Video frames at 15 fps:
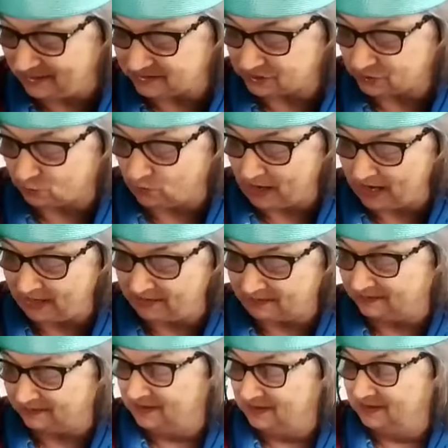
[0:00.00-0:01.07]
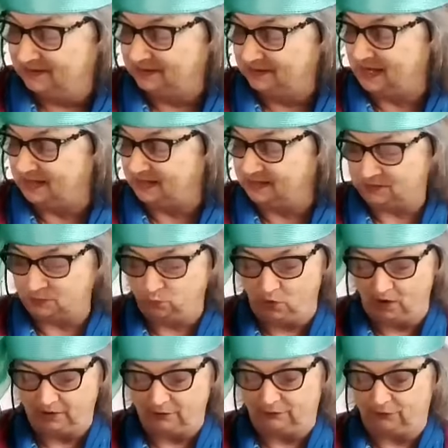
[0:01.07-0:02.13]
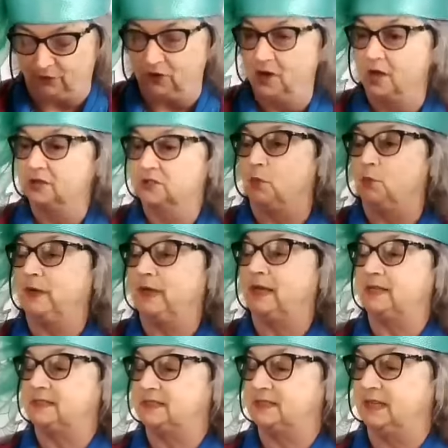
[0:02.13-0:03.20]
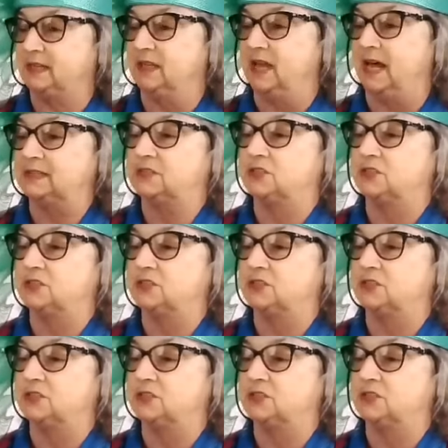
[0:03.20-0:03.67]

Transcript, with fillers: that's great. That is wonderful. So we got to sing a lot of